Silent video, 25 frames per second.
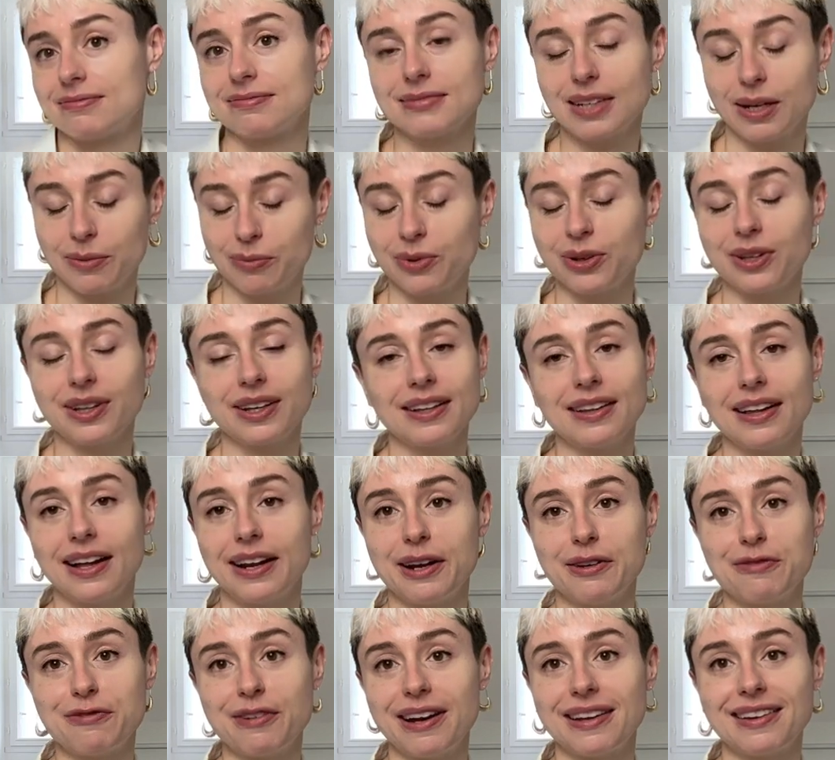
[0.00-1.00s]
I'm really glad
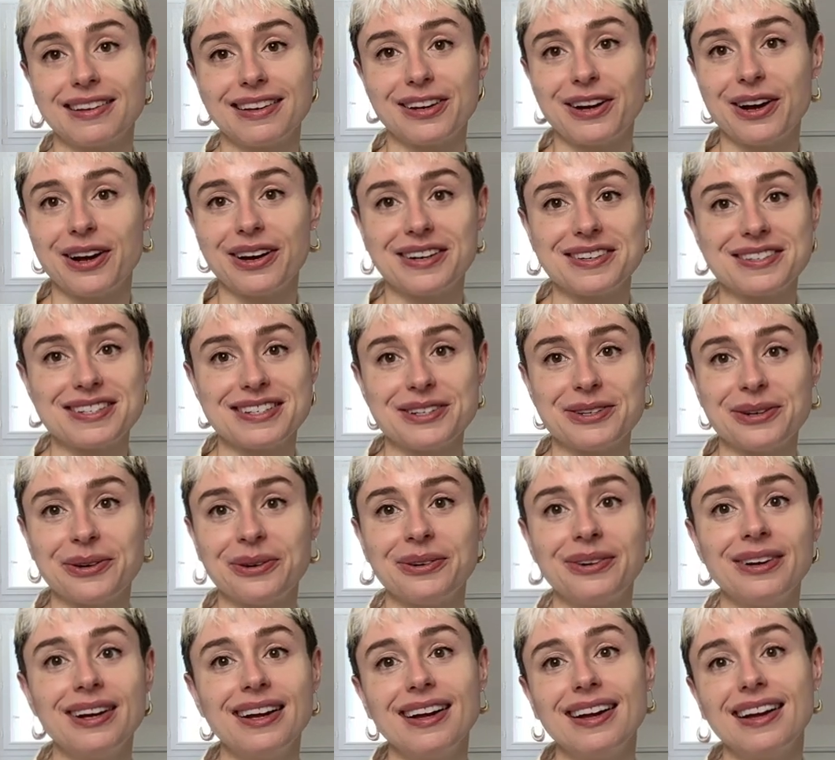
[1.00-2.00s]
I finally got
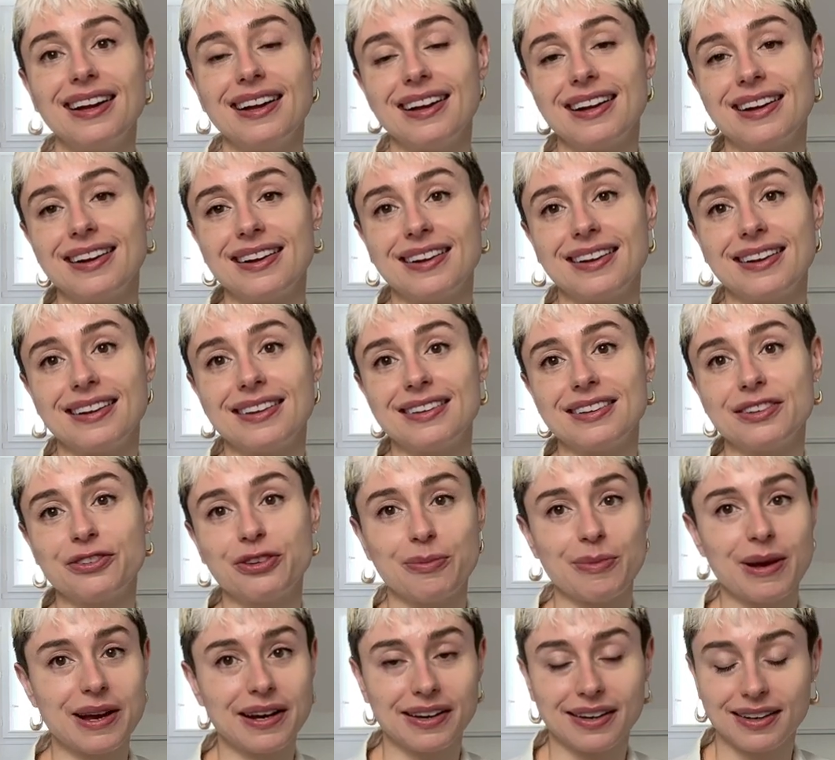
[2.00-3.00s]
into
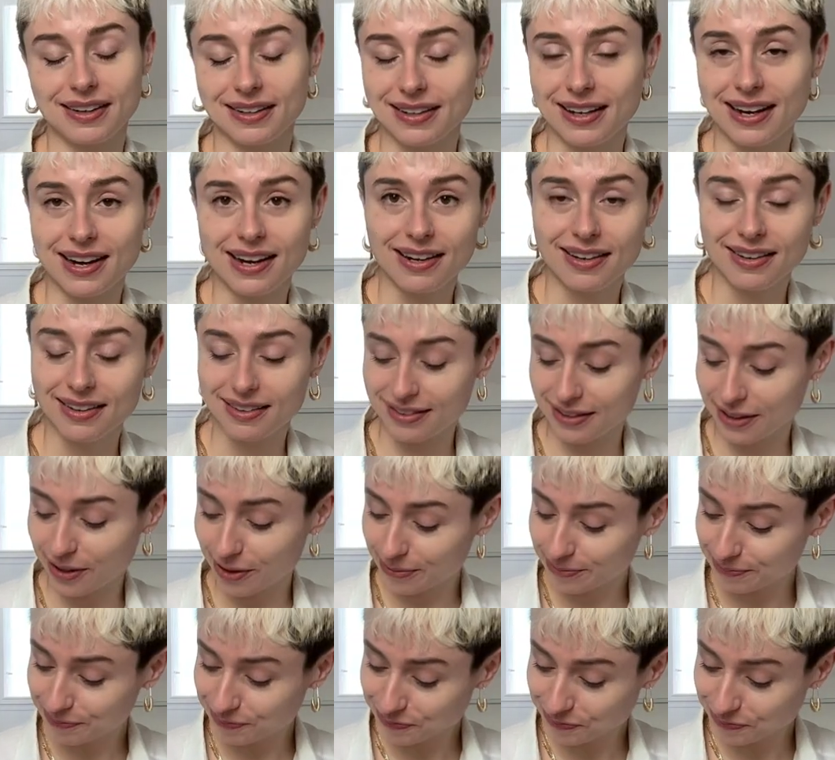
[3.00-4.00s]
Jamaica Kincaid this year.